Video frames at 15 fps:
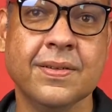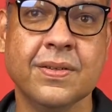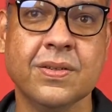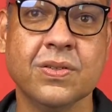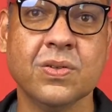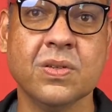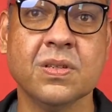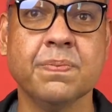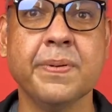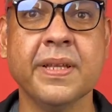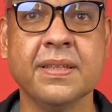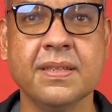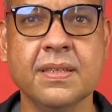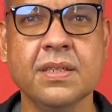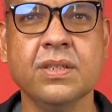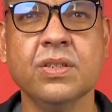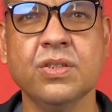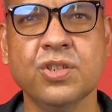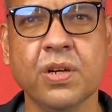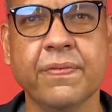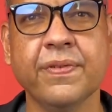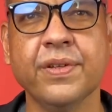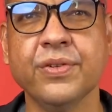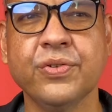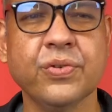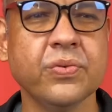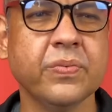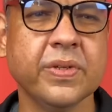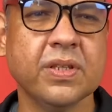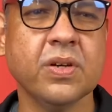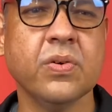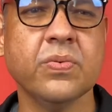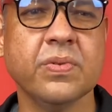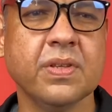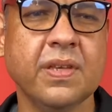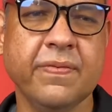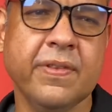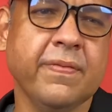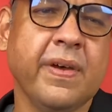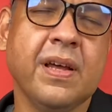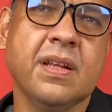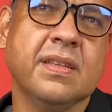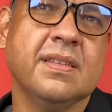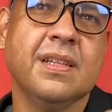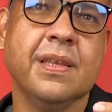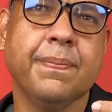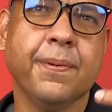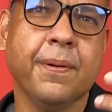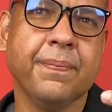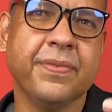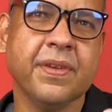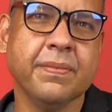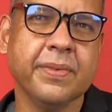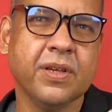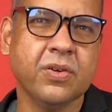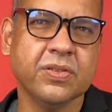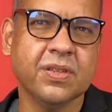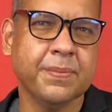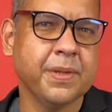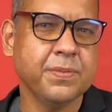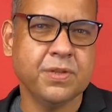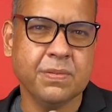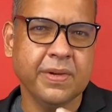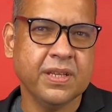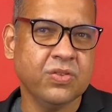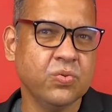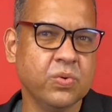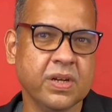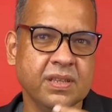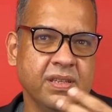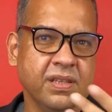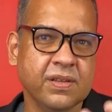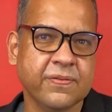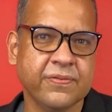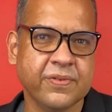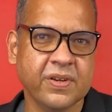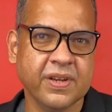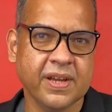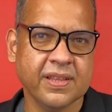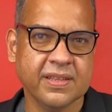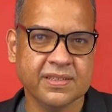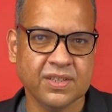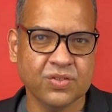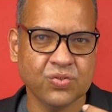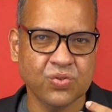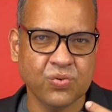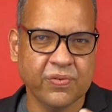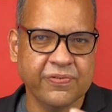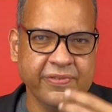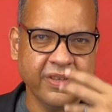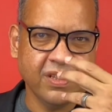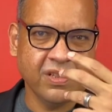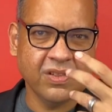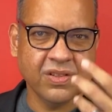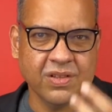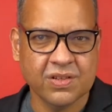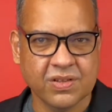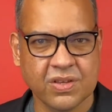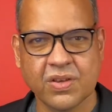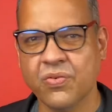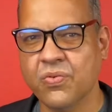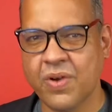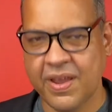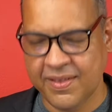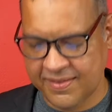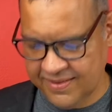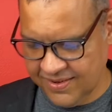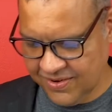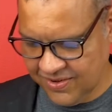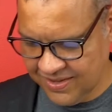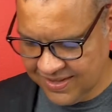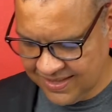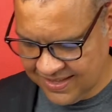So it's plenty shuffling through without, even if I had a teleprompter, because sometimes you might do a delivery and it just don't feel right, you know?